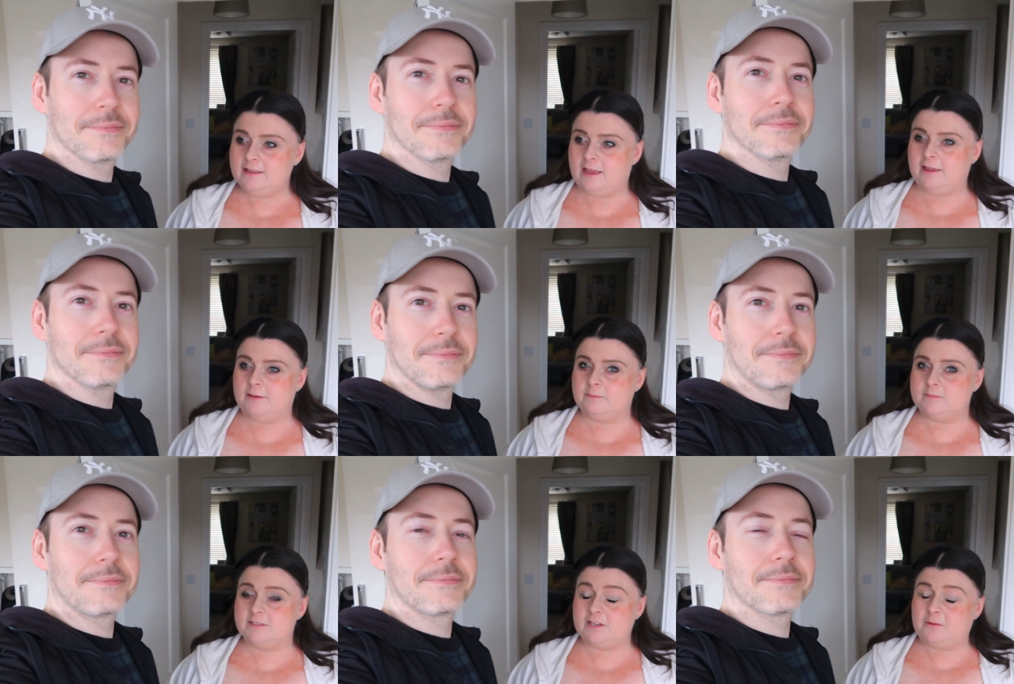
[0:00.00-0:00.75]

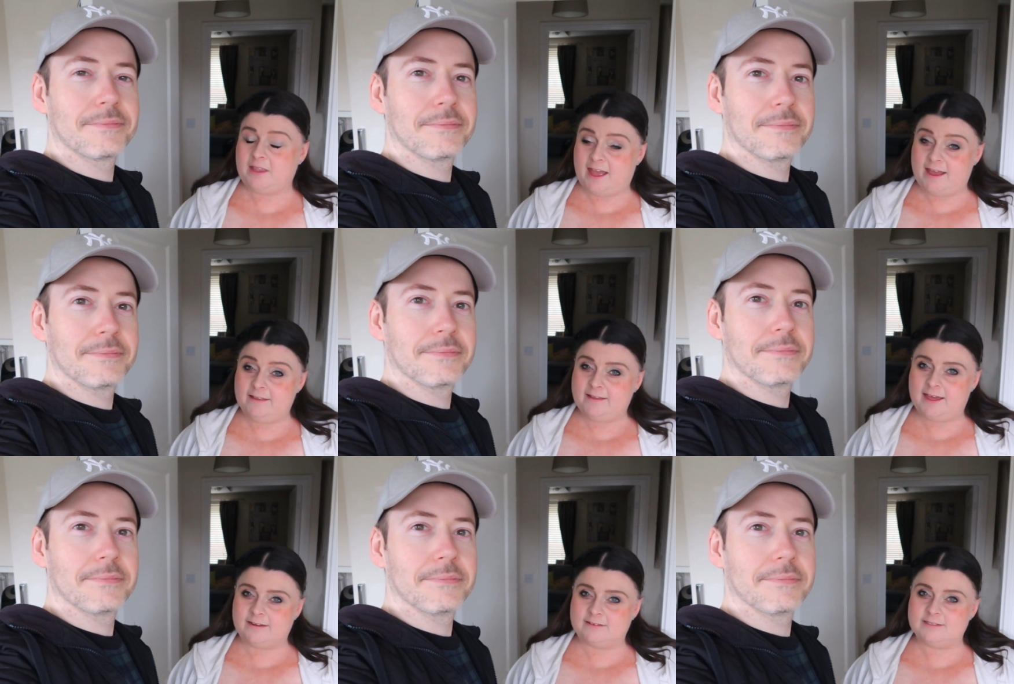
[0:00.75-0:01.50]
Speaker 1: Um, so yeah,
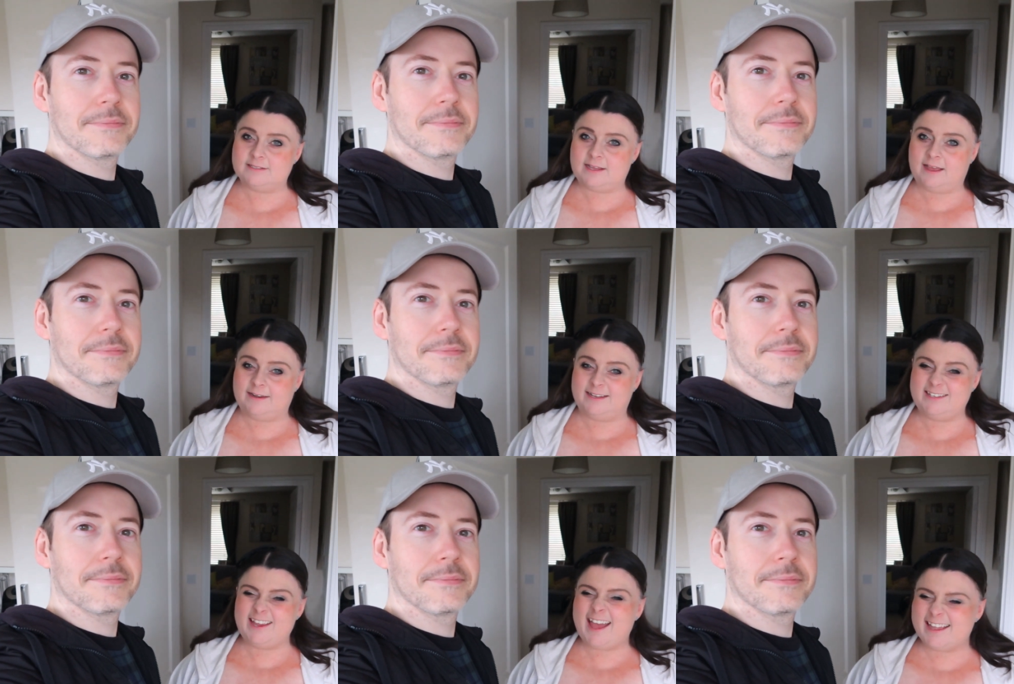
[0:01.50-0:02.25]
and
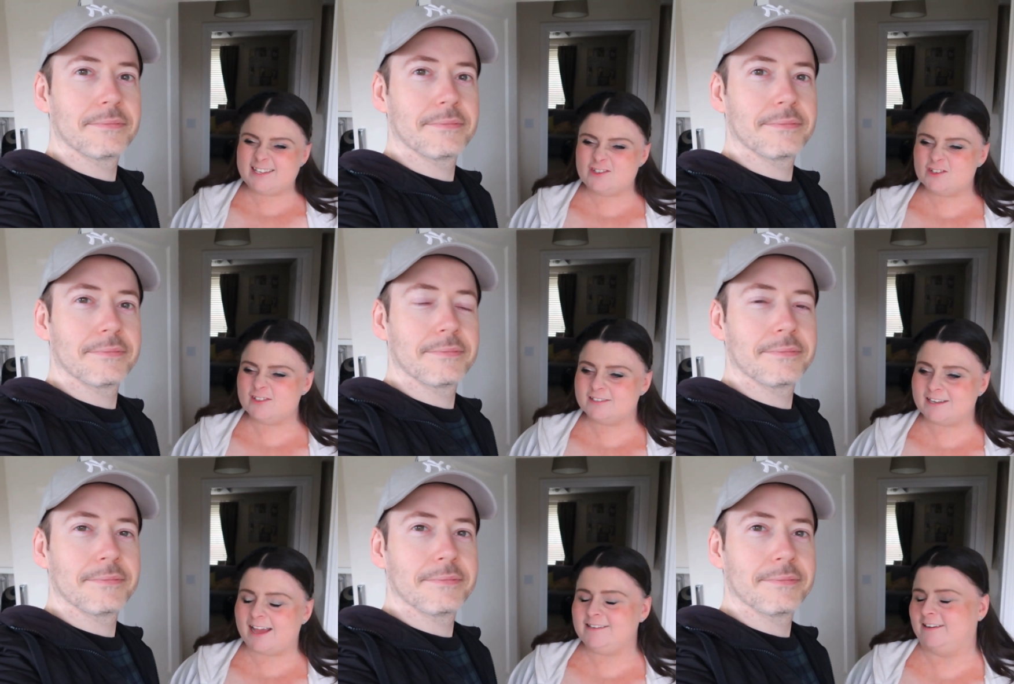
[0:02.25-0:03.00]
and it, yeah, it's
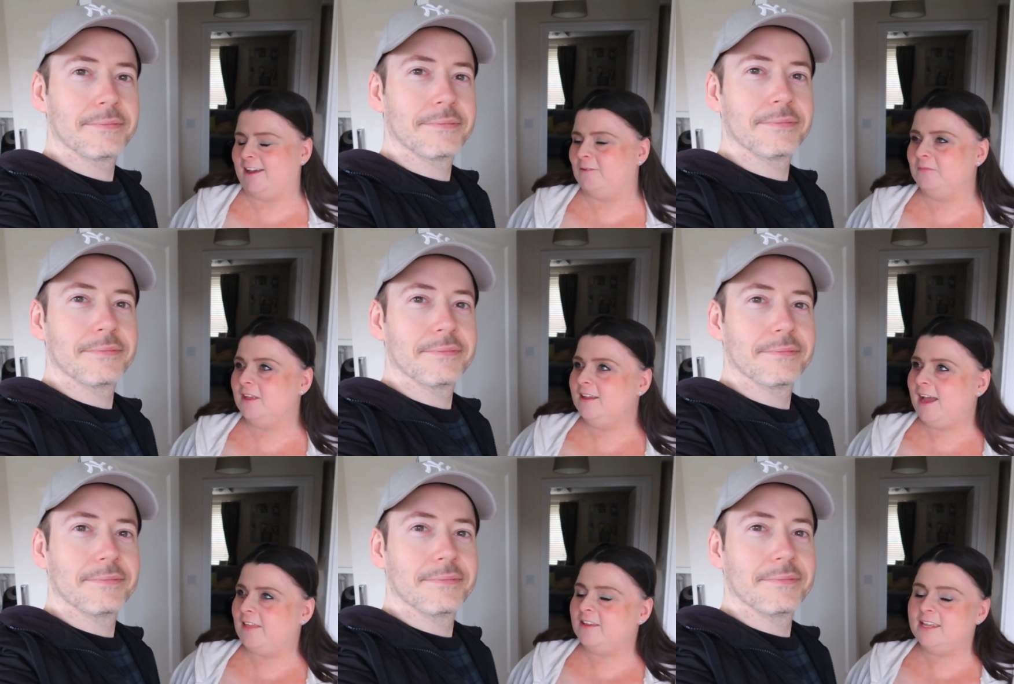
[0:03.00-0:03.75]
just I don't know.
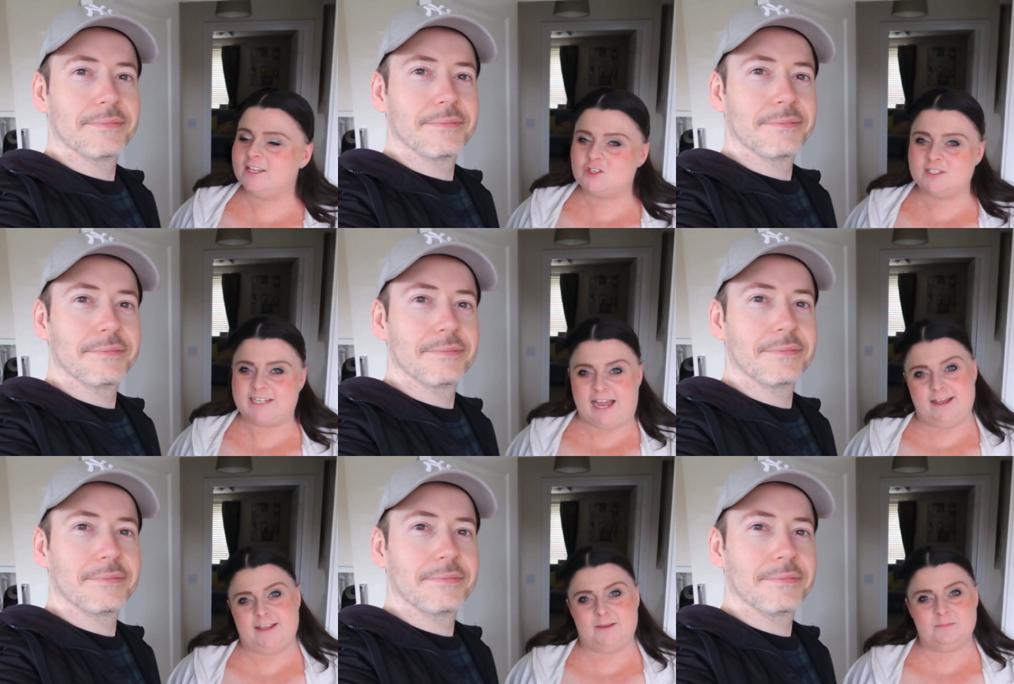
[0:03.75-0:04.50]
I think it's just
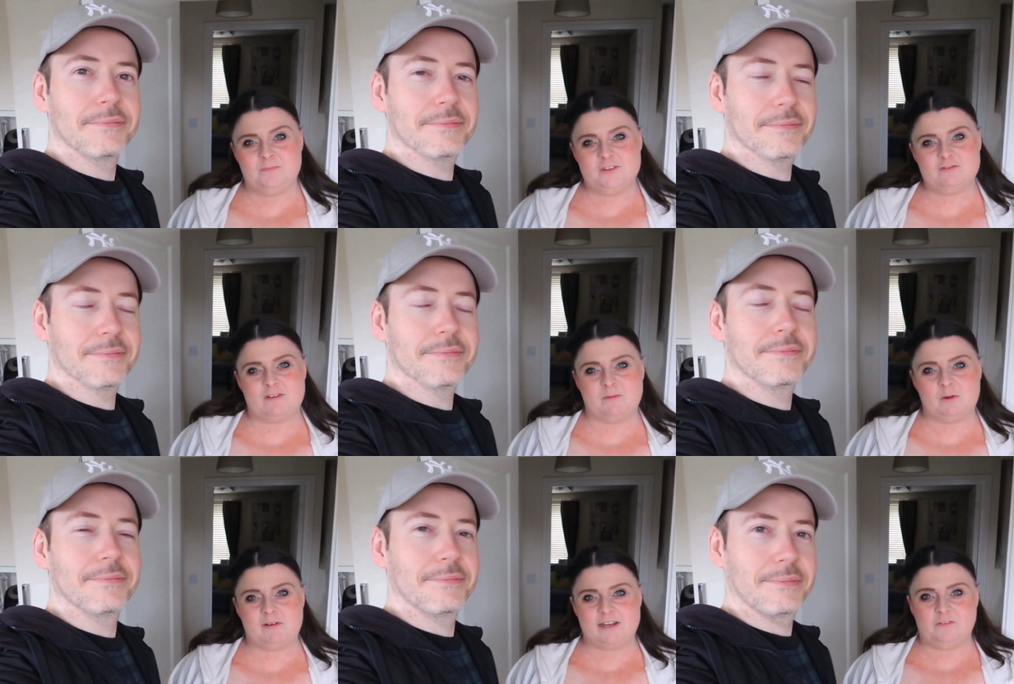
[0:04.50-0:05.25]
time.
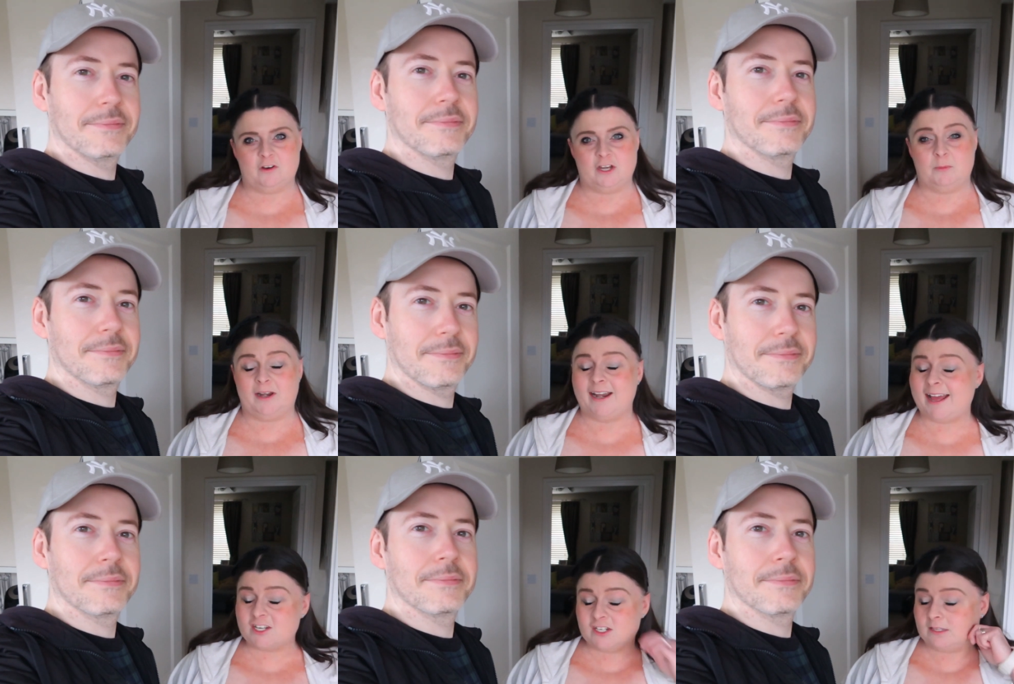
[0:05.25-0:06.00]
Mm. we're ready for a new one.
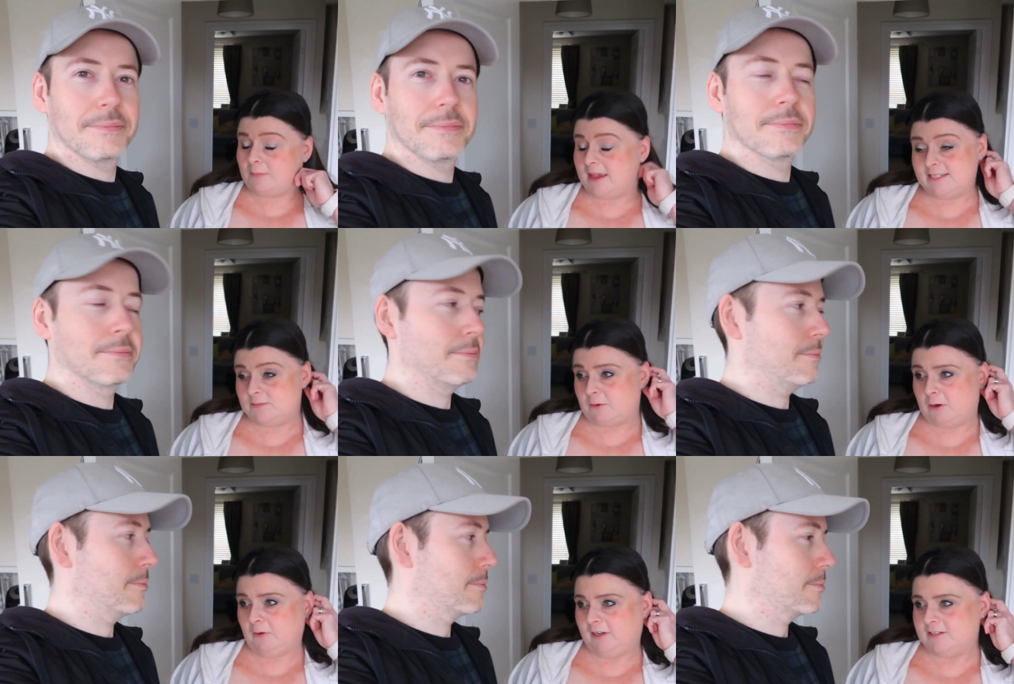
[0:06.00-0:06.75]
And actually, the base
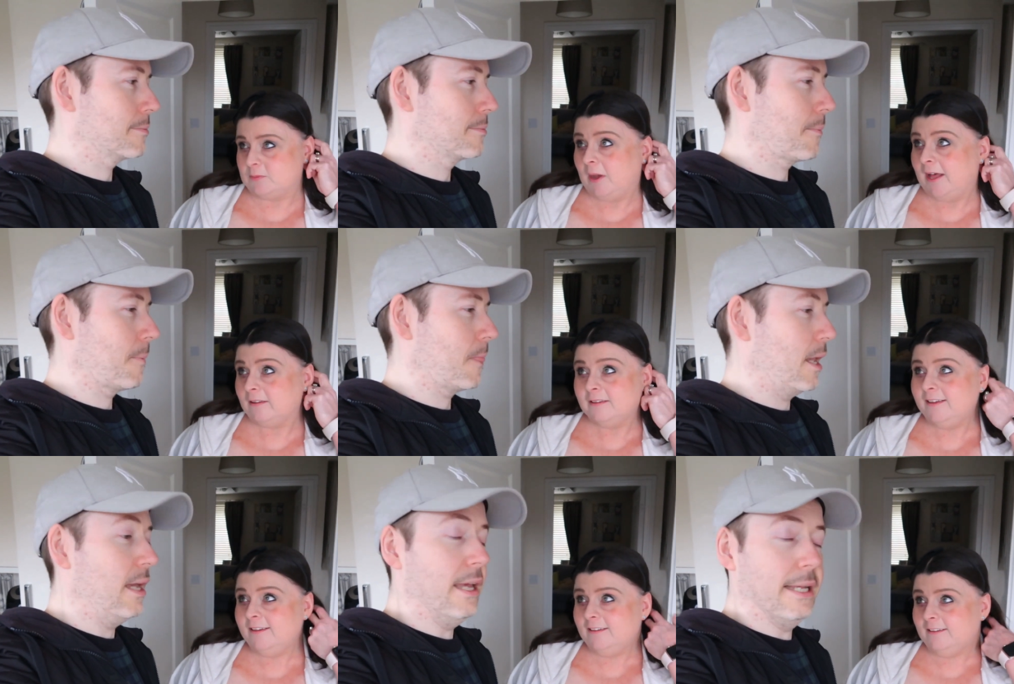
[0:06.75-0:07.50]
is broken as
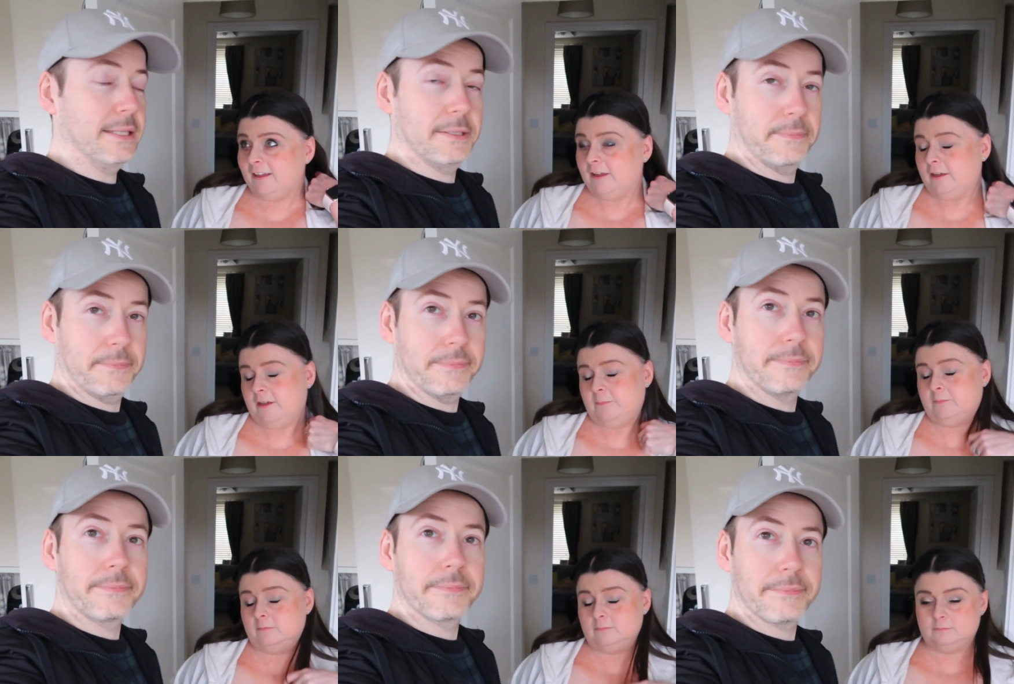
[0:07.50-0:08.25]
well. It is.
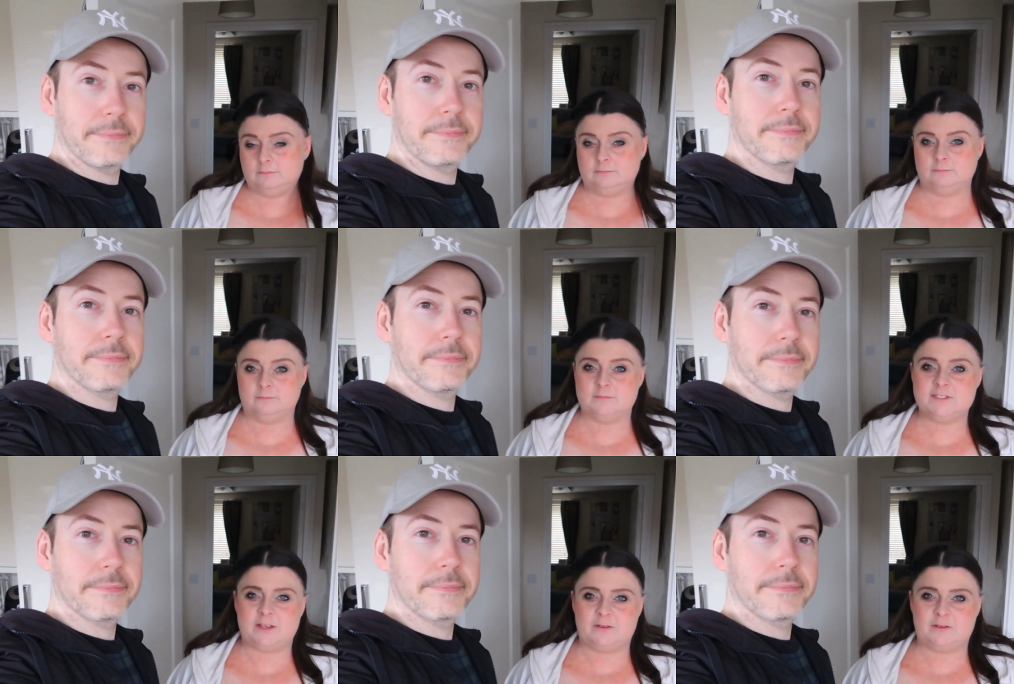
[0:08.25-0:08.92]
Um,